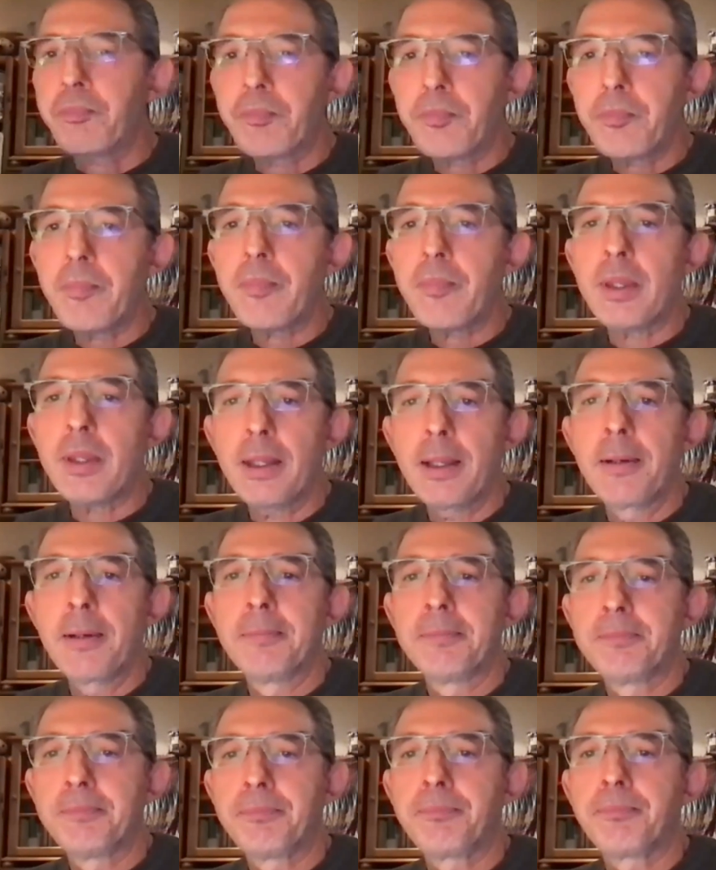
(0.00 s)
they're
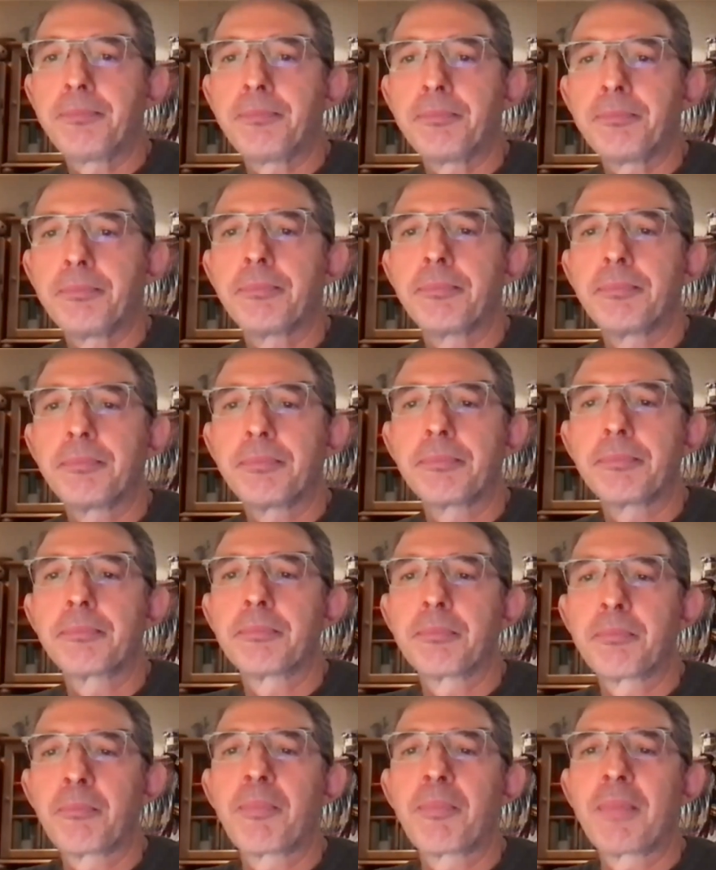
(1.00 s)
capable of
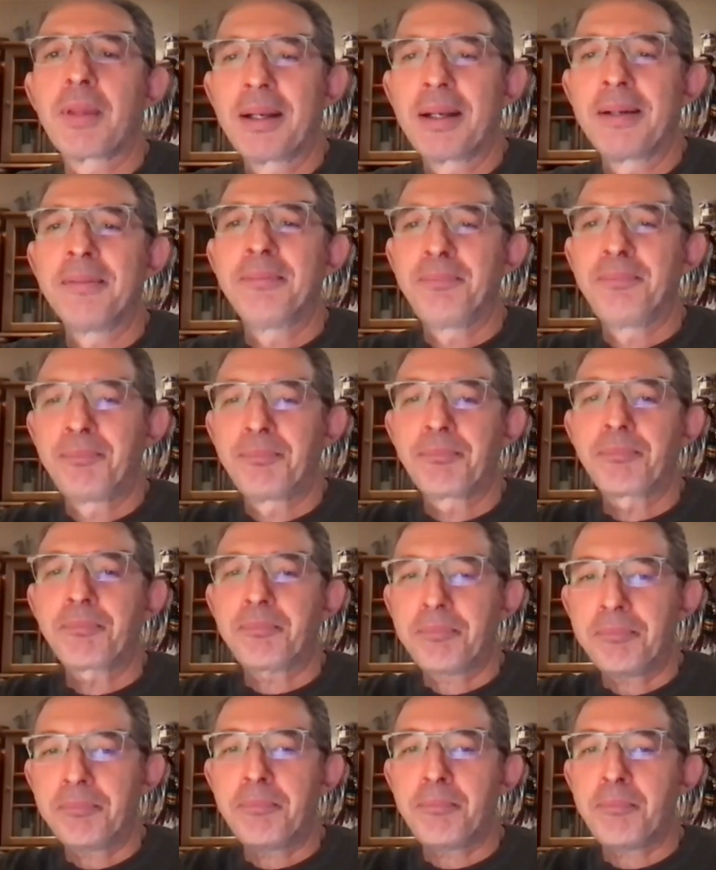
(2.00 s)
doing
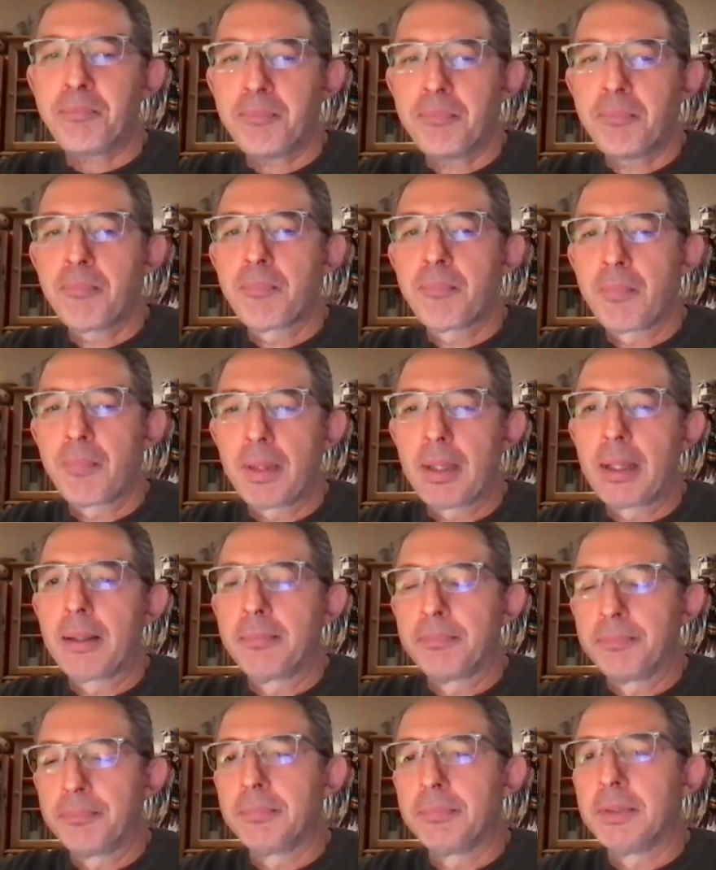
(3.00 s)
similar to
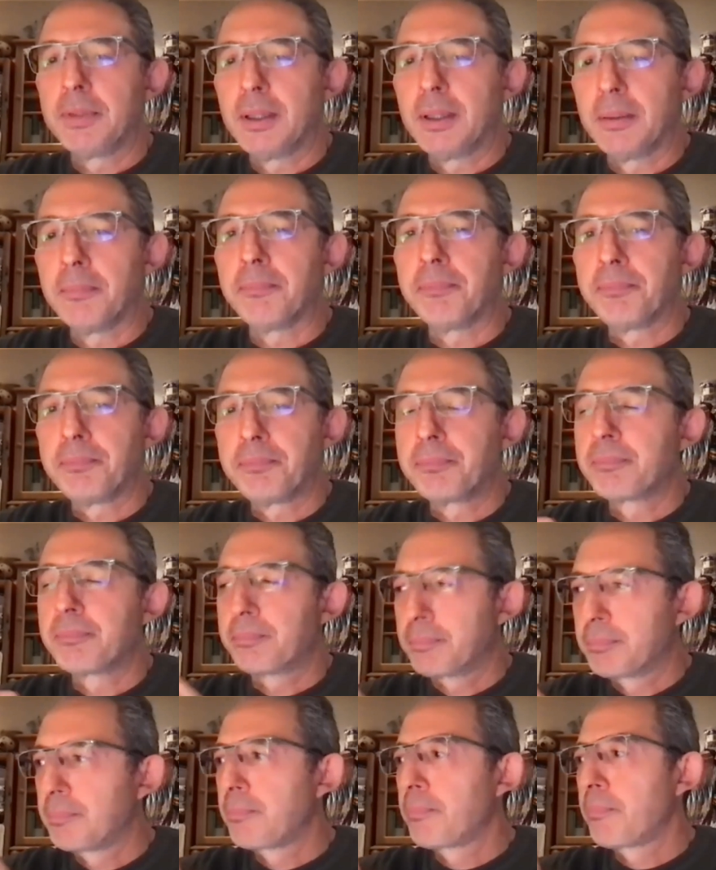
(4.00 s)
what they're doing in
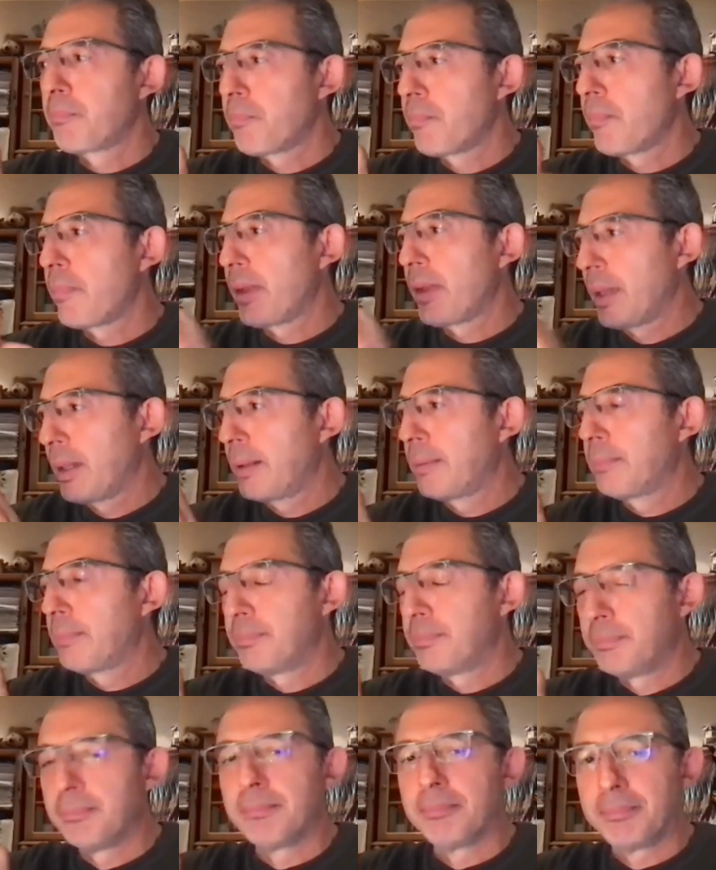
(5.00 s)
plants in
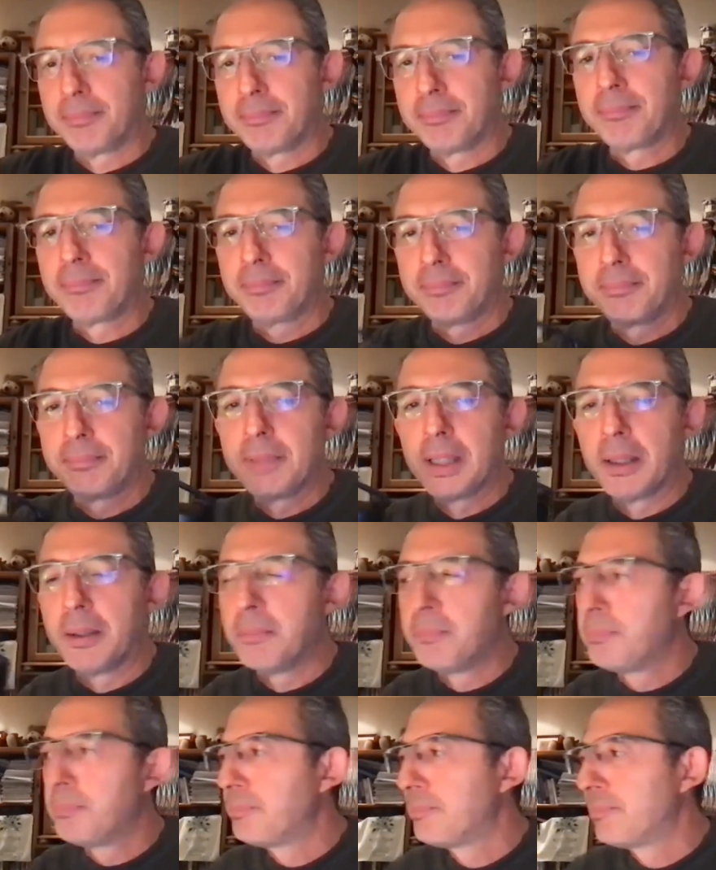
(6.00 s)

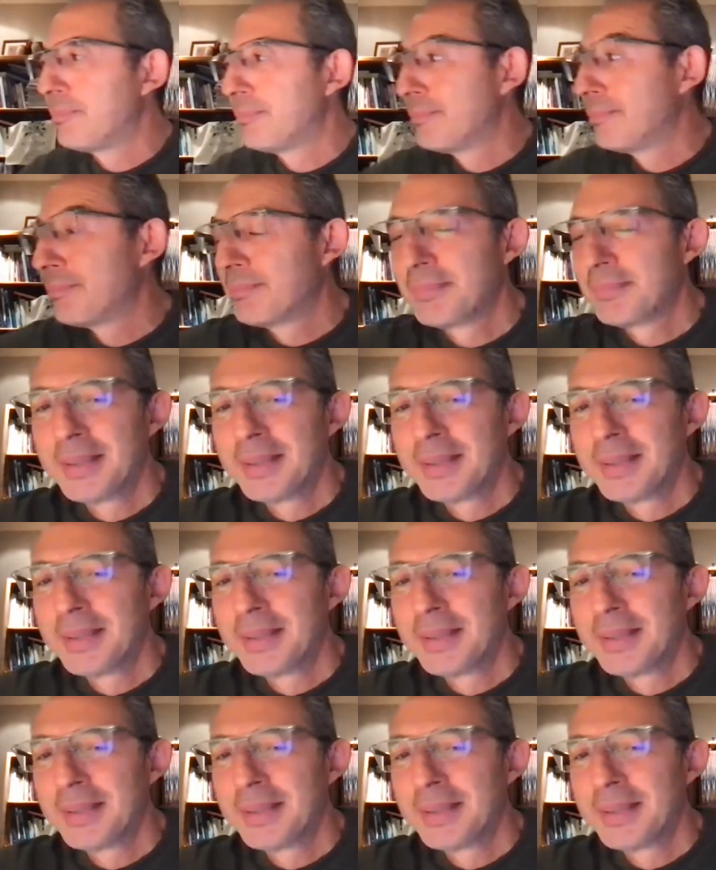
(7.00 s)
humans?